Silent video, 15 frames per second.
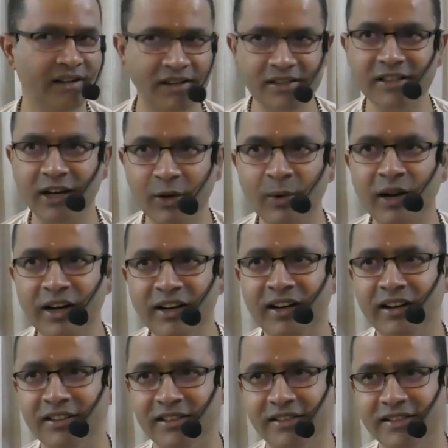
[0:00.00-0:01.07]
does require
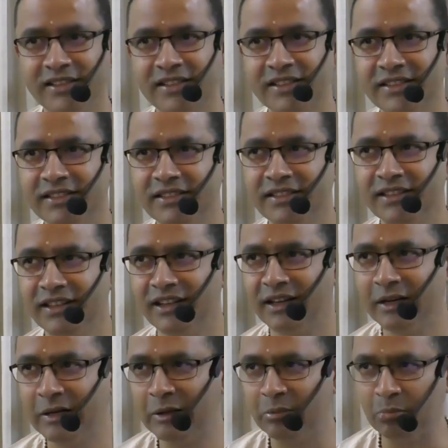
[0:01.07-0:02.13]
intelligence.
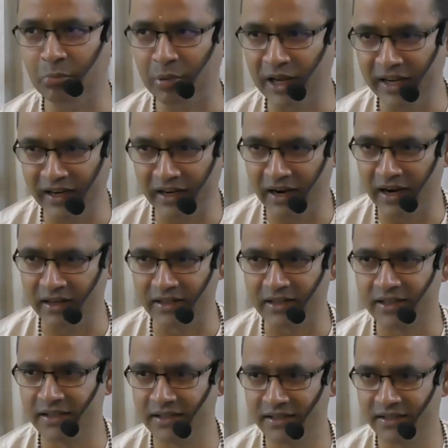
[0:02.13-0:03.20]
Playing
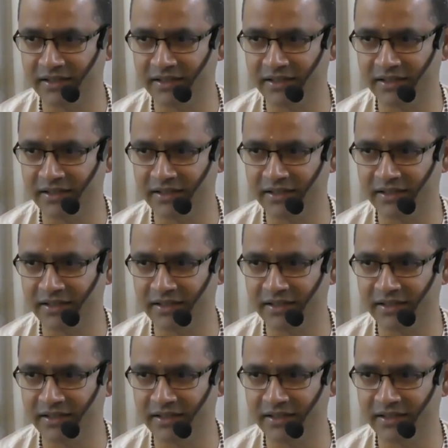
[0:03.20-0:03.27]
cards